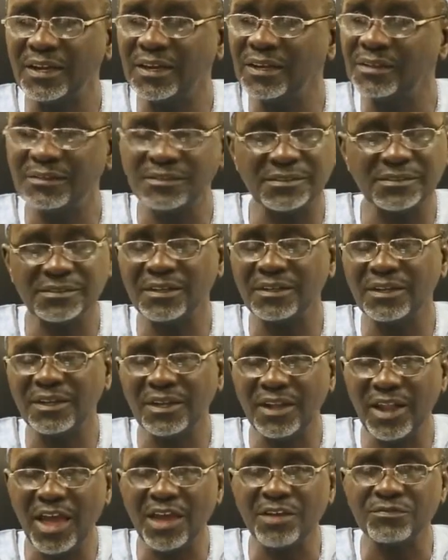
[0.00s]
is
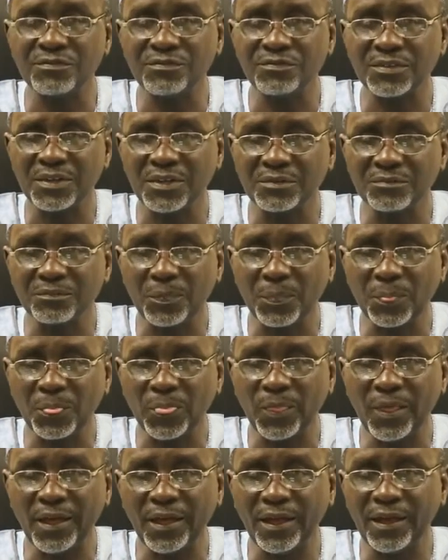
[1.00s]
life.
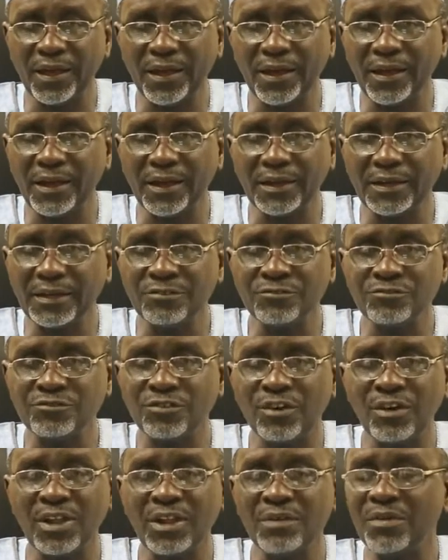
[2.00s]
Uh, it's
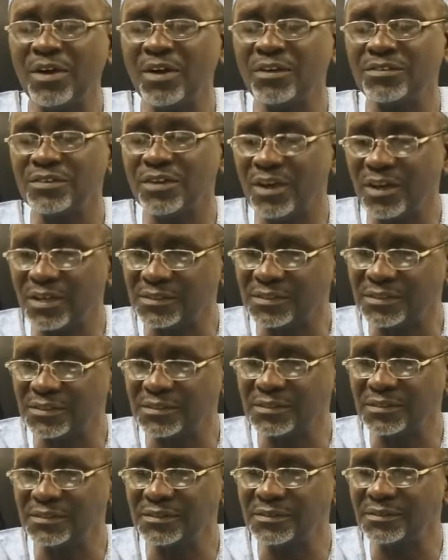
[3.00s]
all about us.
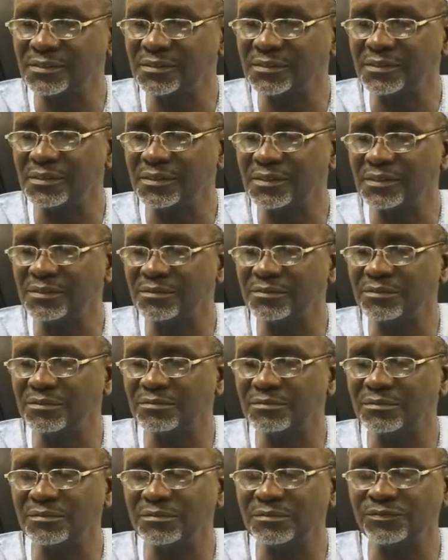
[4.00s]
It's the
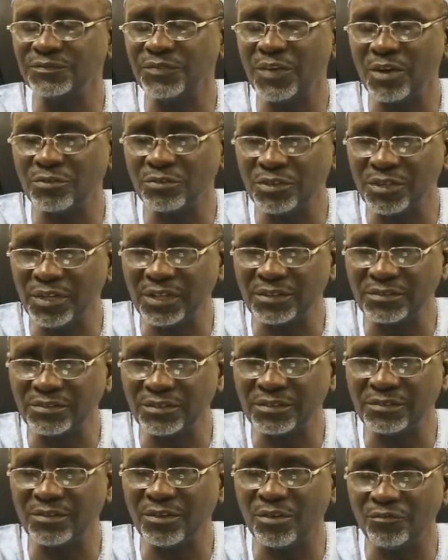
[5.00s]

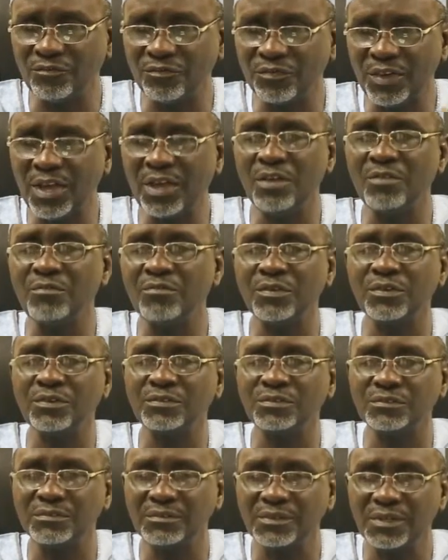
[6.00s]
foundation of
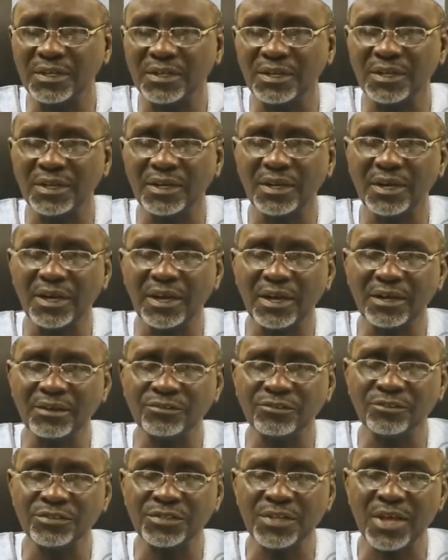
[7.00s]
every uh,
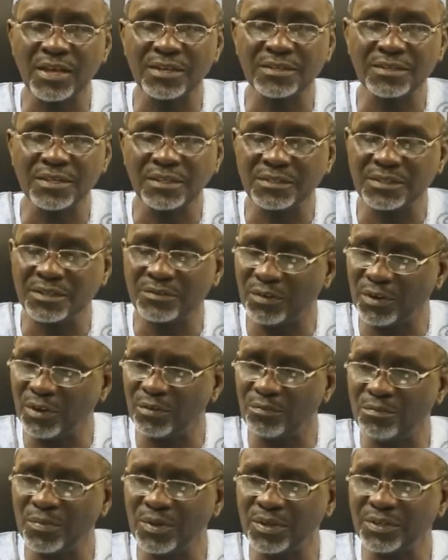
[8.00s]
societal
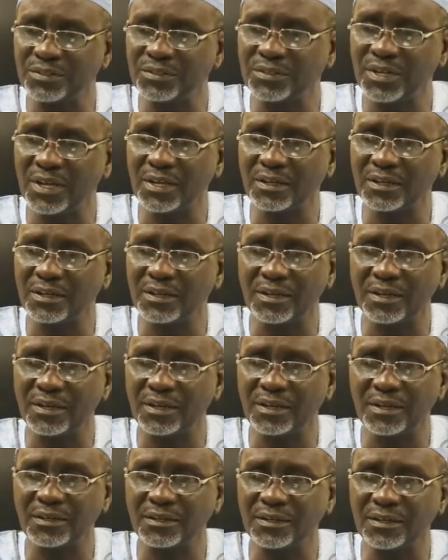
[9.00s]
development and
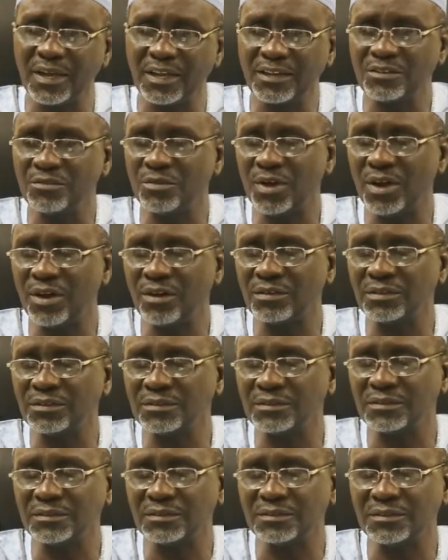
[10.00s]
uh, anywhere on,
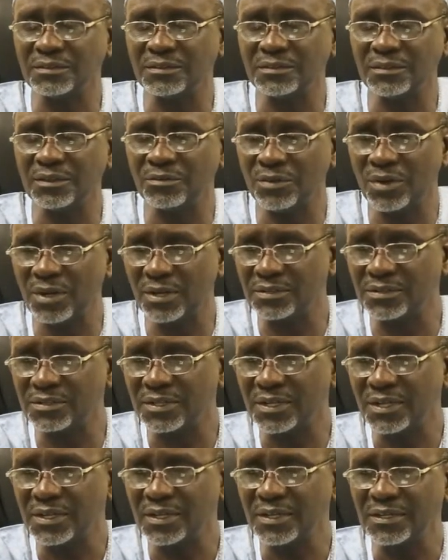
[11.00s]
in the world.
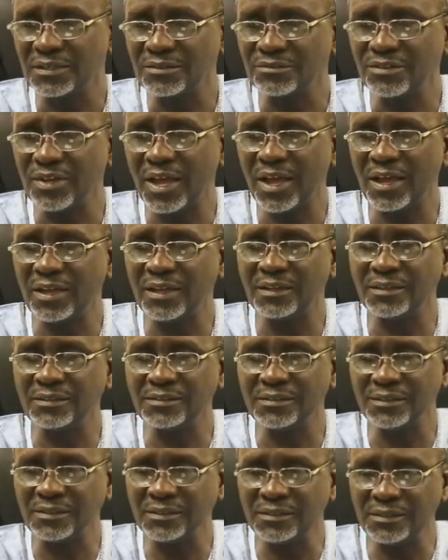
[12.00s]
So I
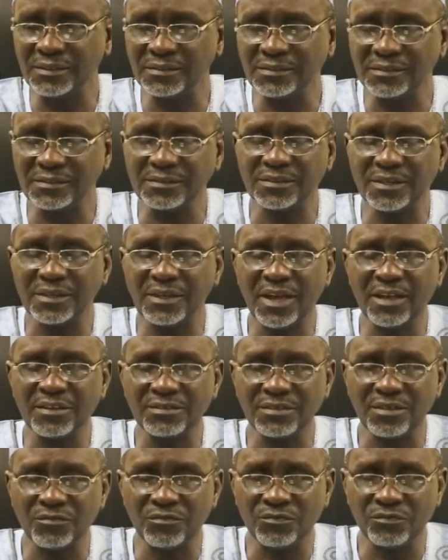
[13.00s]
see this
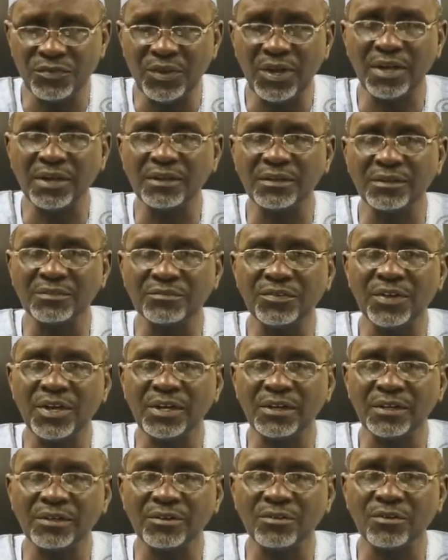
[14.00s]
as a very,
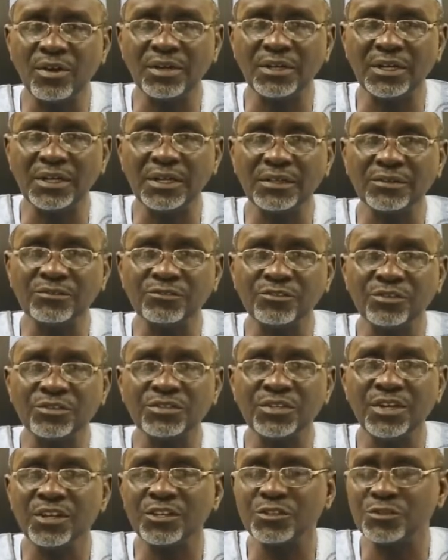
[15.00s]
very godly
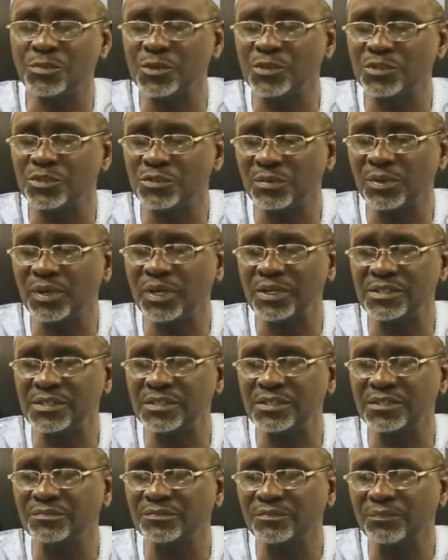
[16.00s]
social
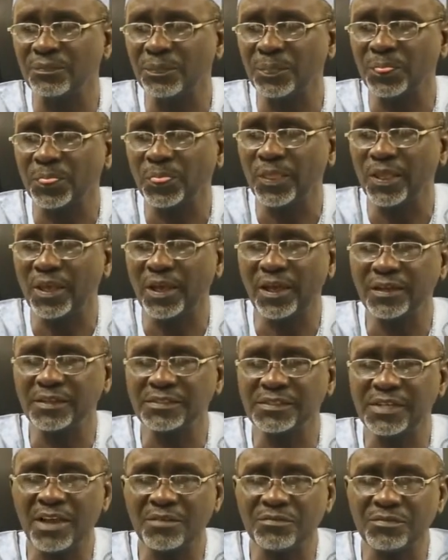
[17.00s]
responsibility uh,
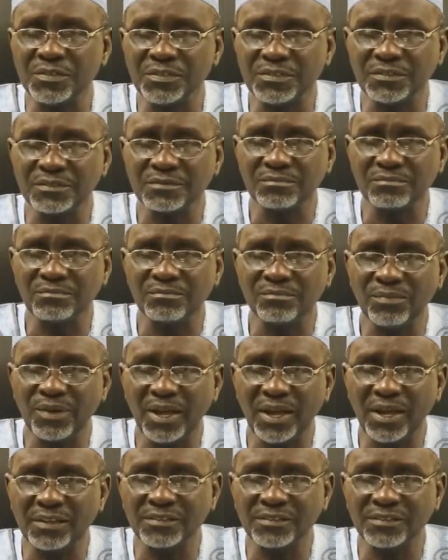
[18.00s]
service by